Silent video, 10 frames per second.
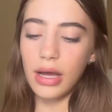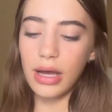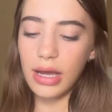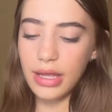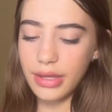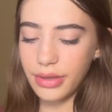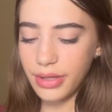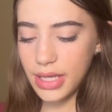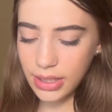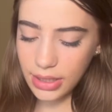And then
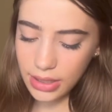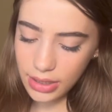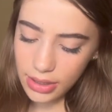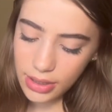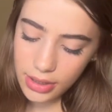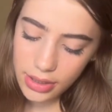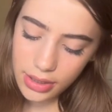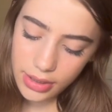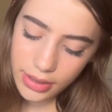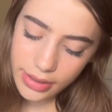
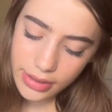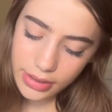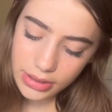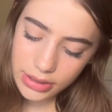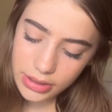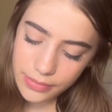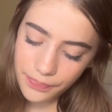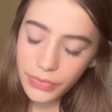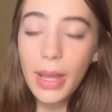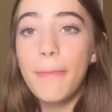this is
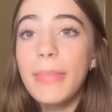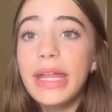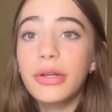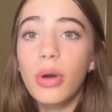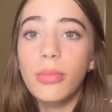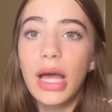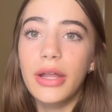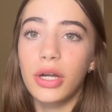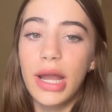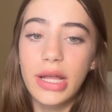mini chrome
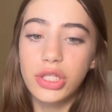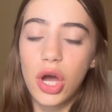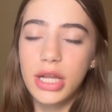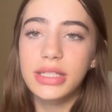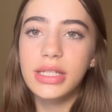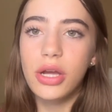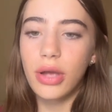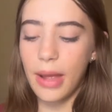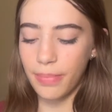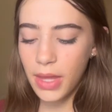liner. And honestly,
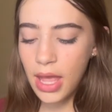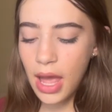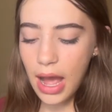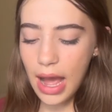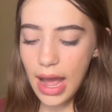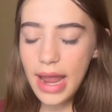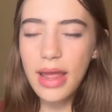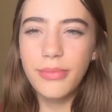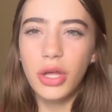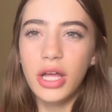okay, I
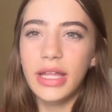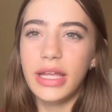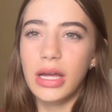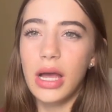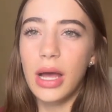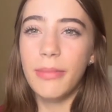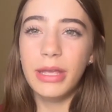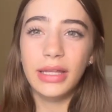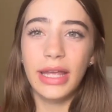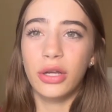am not like a
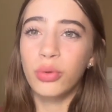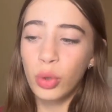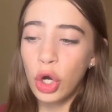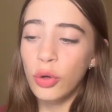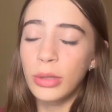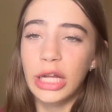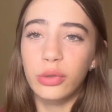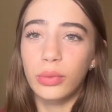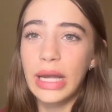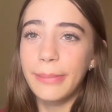big like chrome, like
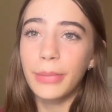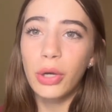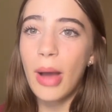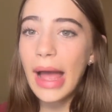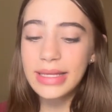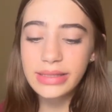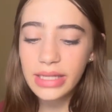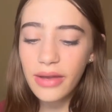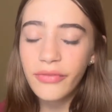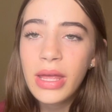rainbow eye
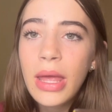stuff.